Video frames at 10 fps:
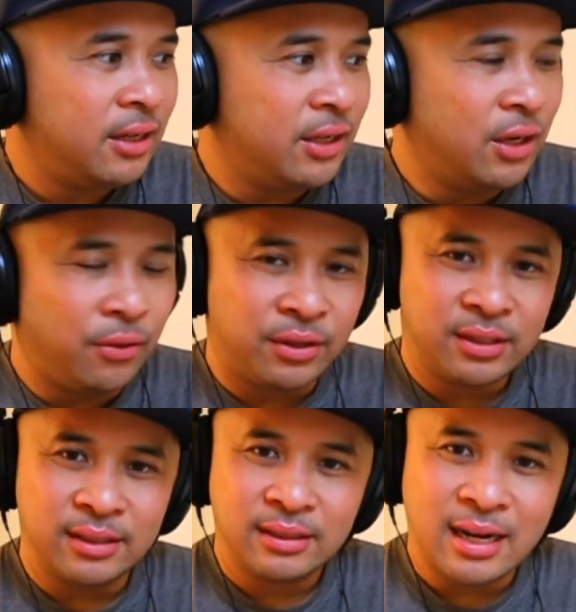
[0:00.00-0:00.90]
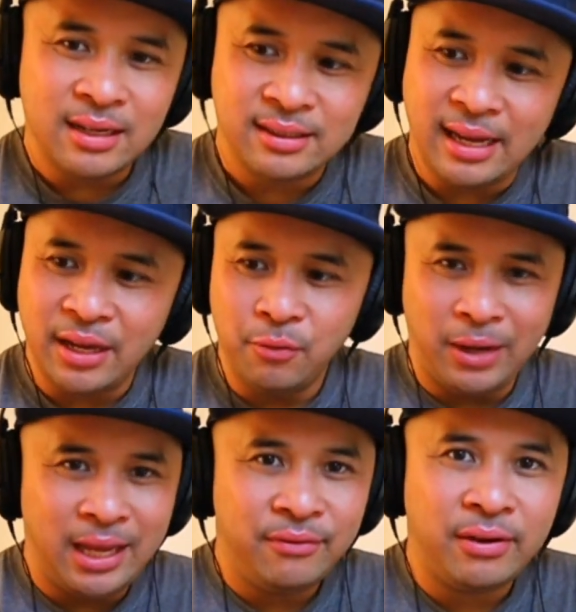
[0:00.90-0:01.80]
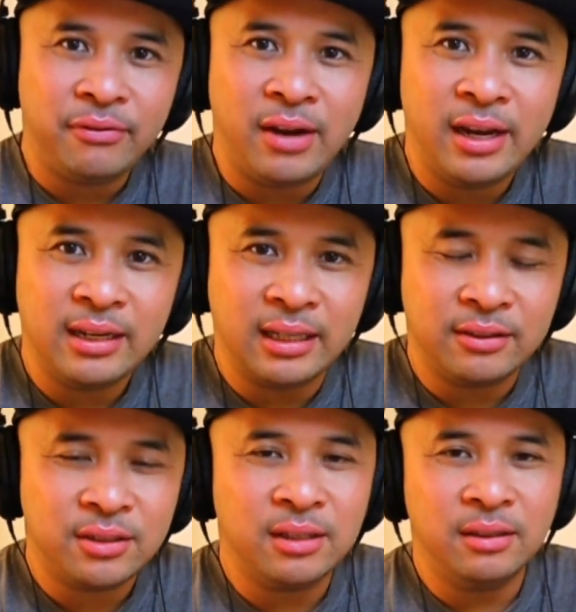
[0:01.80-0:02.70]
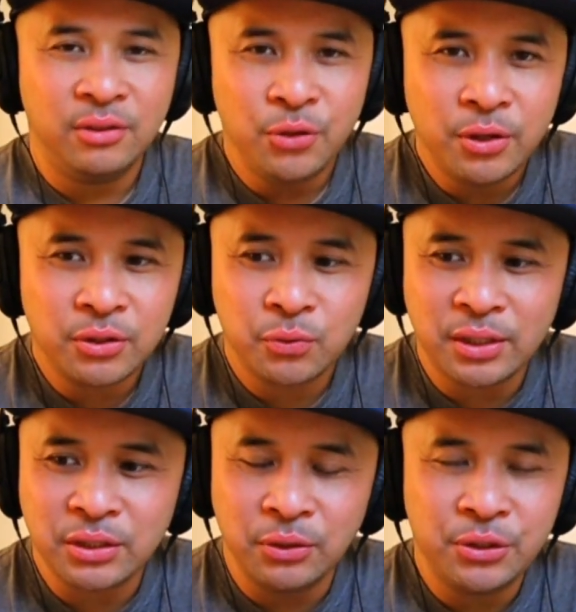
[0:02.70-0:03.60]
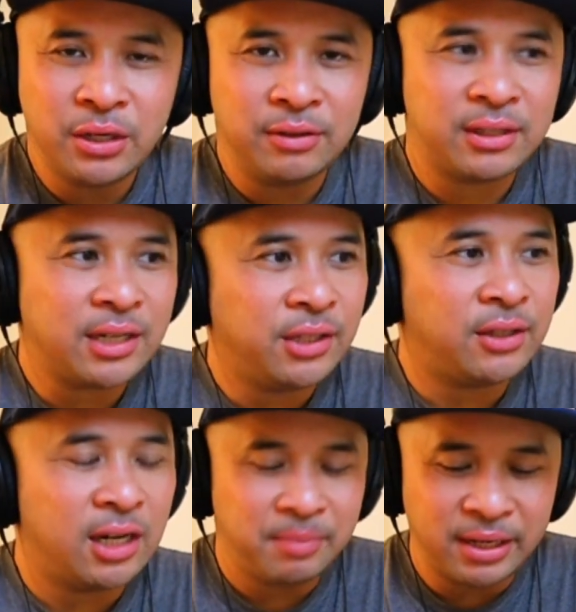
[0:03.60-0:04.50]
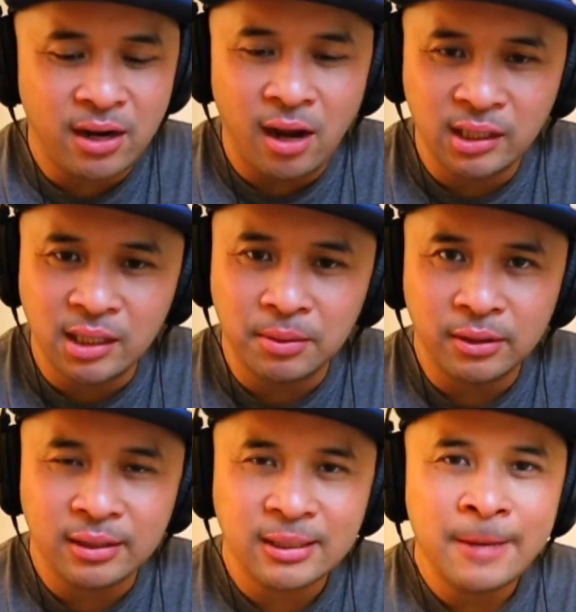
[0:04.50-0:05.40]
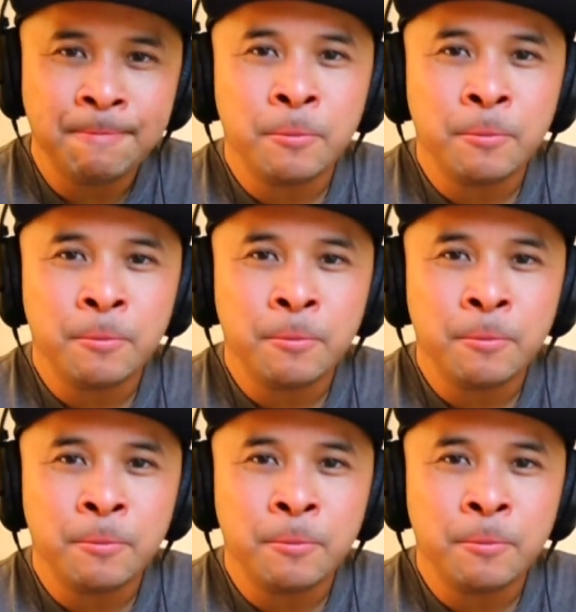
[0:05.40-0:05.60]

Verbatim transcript: you know, there's this kind of second wave I find, like there's the New Year's resolution. I was actually to my colleague about this.